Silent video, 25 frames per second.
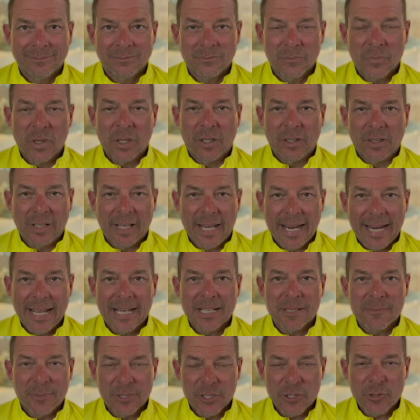The
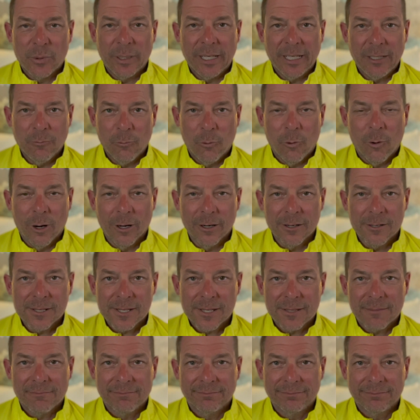land between
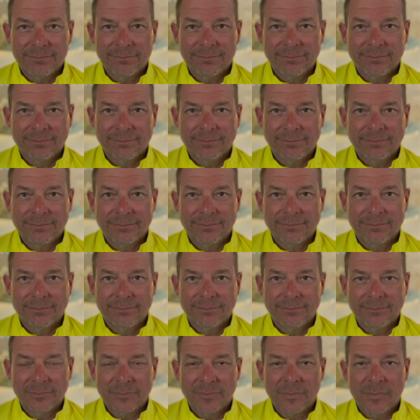wars.
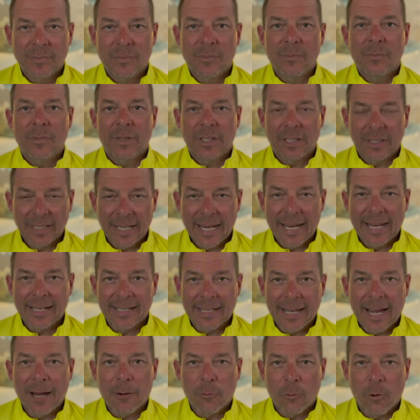The land
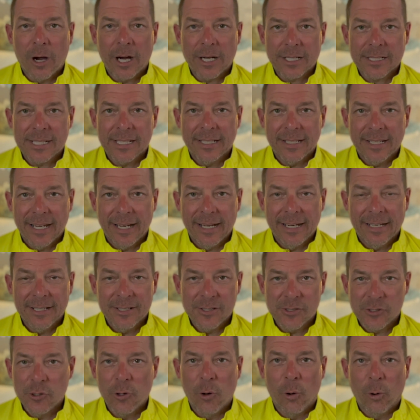I walk today
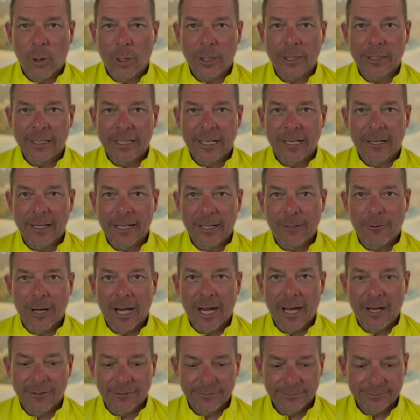is no ordinary
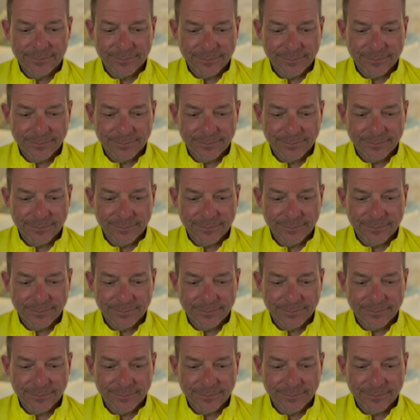ground.